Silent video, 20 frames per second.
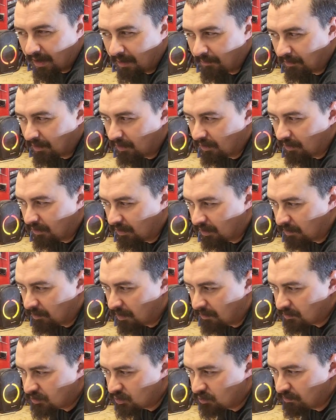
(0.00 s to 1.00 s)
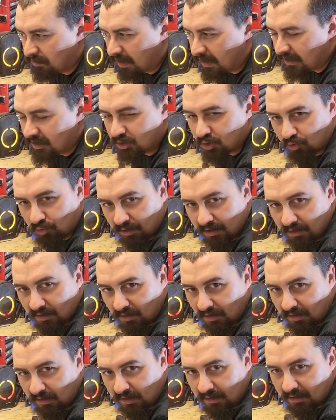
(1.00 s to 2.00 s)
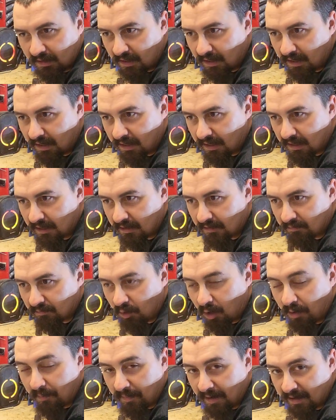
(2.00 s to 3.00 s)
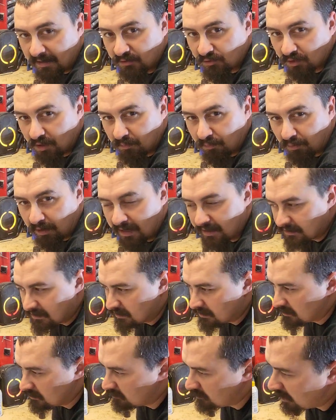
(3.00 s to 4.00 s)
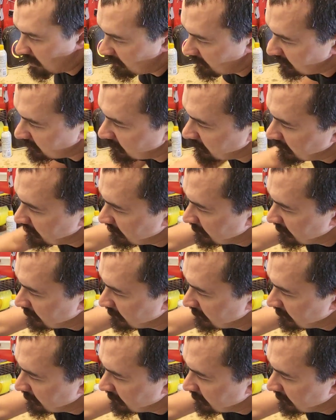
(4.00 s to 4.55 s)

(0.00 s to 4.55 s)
I'm going to hook them up to my drill, or my drill press, rather.